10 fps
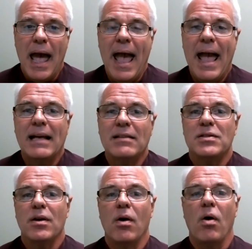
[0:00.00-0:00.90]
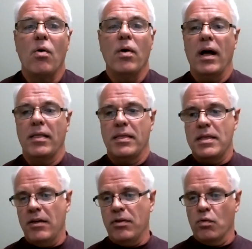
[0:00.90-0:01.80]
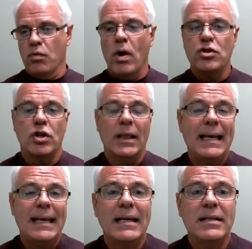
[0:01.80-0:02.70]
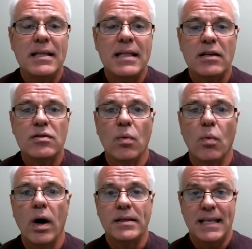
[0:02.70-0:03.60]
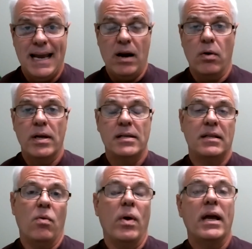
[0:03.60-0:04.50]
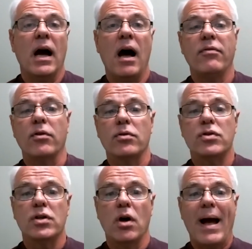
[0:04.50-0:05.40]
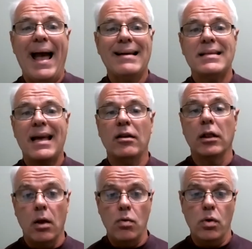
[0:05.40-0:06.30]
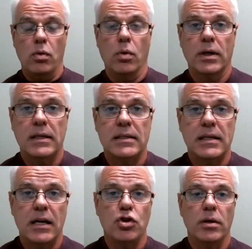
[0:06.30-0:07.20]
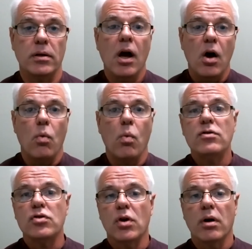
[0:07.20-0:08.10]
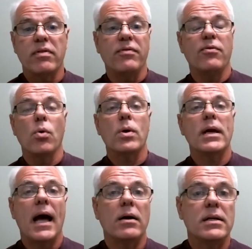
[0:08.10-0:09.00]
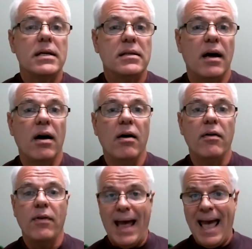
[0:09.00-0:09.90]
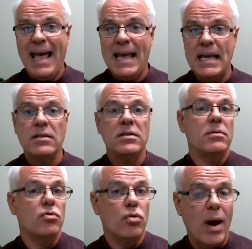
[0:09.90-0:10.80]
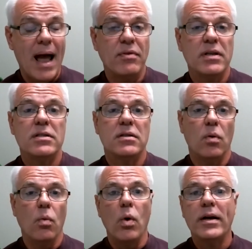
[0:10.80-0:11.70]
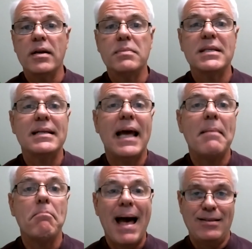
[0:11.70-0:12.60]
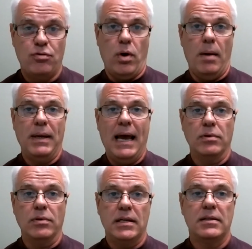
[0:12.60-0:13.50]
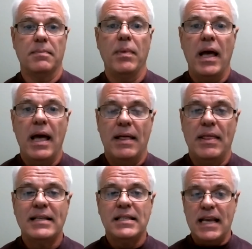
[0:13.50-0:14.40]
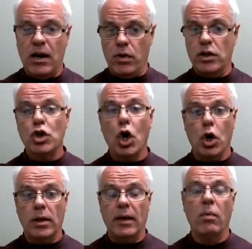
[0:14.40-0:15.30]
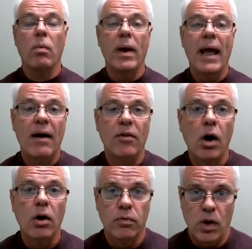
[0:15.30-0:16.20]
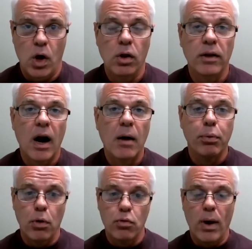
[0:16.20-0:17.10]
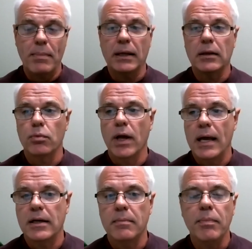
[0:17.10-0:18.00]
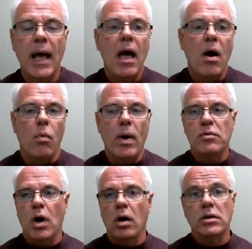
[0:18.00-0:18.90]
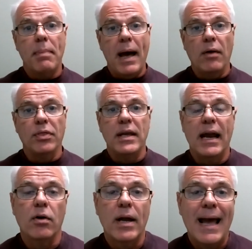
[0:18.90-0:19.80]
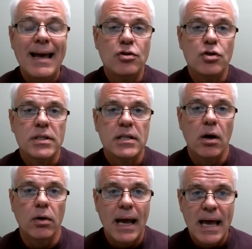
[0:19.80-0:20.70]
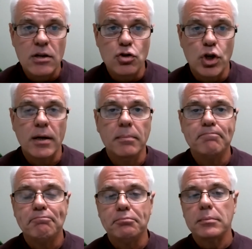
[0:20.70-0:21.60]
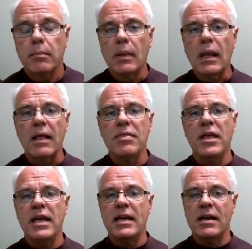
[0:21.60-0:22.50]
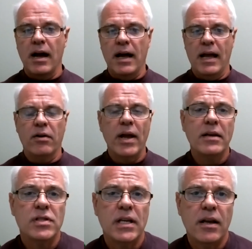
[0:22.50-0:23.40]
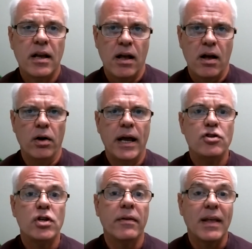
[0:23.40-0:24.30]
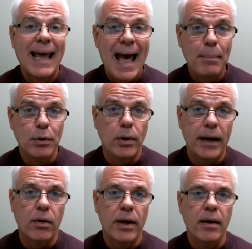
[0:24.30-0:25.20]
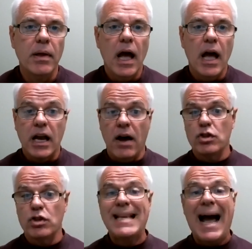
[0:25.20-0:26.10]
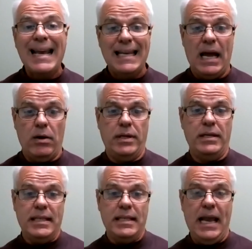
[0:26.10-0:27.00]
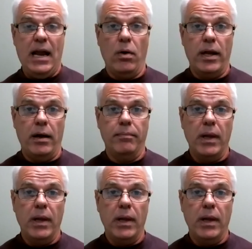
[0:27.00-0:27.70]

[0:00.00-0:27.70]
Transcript: And so another question leading into this was the areas that we cover. So as a local organization, we serve the four counties of Hays, Travis, Williamson, and Bastrop counties. And that's the areas currently where we have all, of, all of our programming located. We talked about the Area Agency on Aging, the uh, area agency on aging of the capital area covers nine counties in the area.